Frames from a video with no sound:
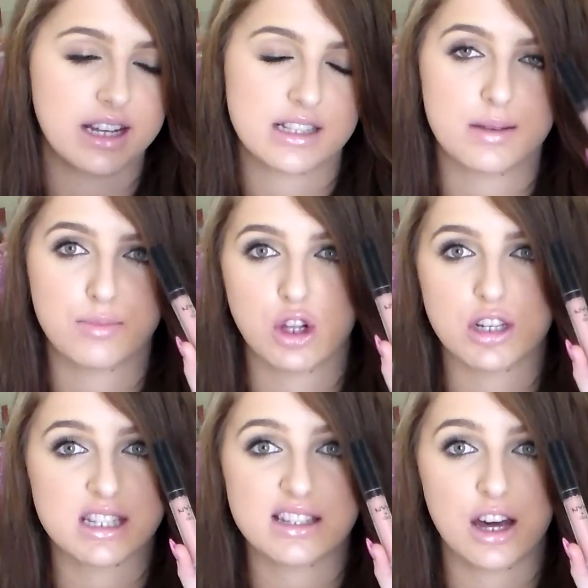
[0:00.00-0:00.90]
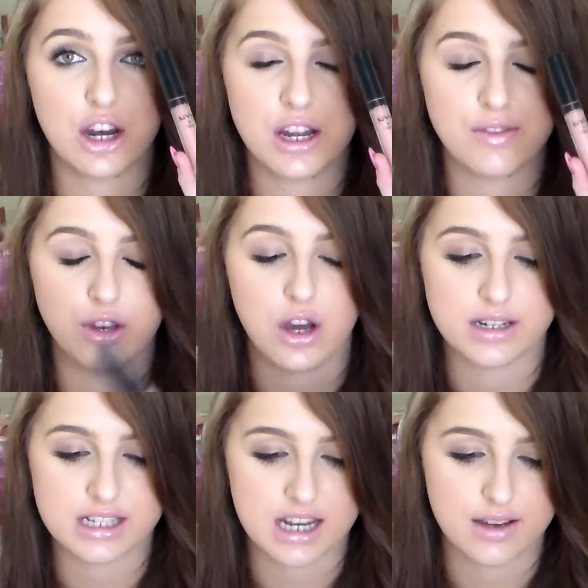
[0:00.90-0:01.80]
the NYX Lip Gloss. I don't even know,
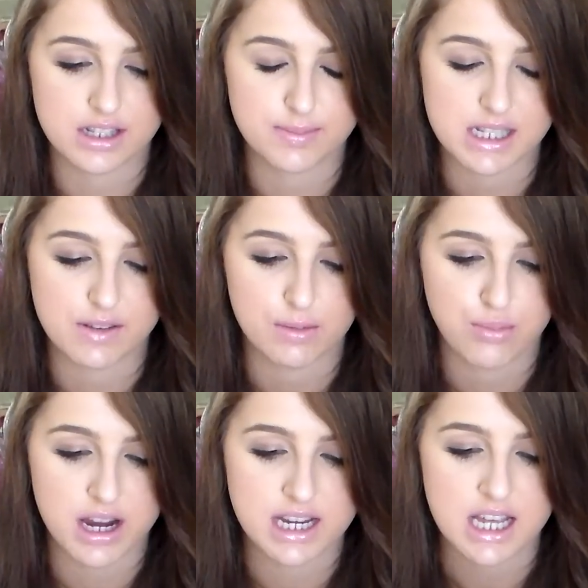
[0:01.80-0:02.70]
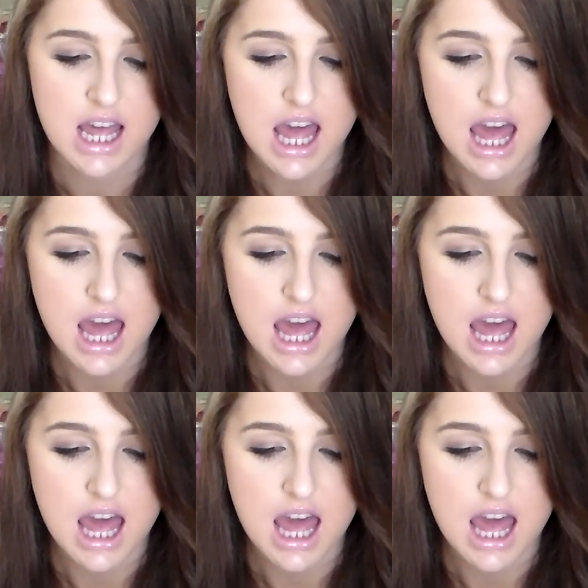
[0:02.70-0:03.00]
it doesn't have a specific brand.